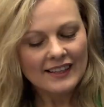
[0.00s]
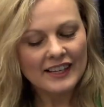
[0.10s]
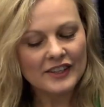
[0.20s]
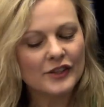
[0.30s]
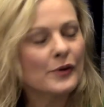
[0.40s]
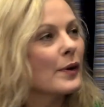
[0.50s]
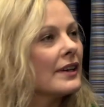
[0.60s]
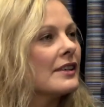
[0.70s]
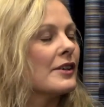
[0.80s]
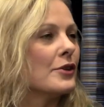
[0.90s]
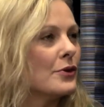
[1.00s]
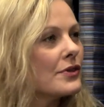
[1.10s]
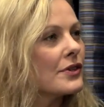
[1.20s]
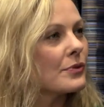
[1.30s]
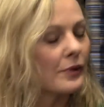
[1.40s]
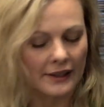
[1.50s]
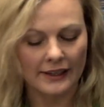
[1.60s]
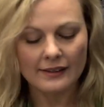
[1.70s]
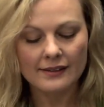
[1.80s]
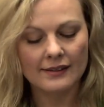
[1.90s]
Okay, so when news is
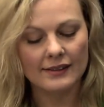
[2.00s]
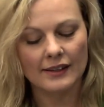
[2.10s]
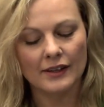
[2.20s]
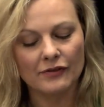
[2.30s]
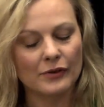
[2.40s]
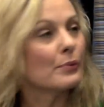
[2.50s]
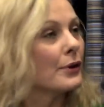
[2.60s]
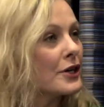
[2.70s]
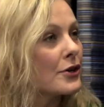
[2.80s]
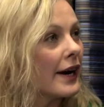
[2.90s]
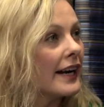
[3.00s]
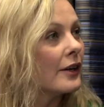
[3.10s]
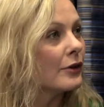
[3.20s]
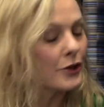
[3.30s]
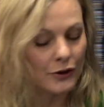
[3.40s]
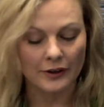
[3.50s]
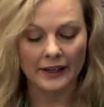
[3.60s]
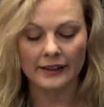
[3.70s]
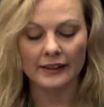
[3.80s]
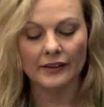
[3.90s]
released for pre-trading or
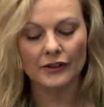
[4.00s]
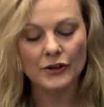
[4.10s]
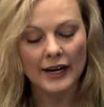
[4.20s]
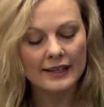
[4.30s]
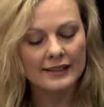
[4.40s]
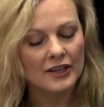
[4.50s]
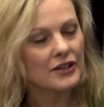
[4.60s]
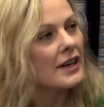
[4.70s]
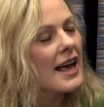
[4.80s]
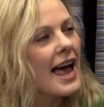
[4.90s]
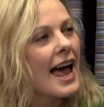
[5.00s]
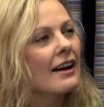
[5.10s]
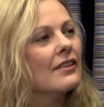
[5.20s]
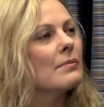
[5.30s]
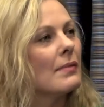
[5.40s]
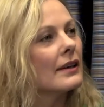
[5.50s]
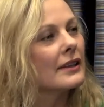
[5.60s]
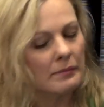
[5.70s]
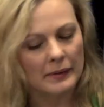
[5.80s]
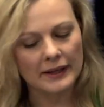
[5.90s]
during the trading session, how do the market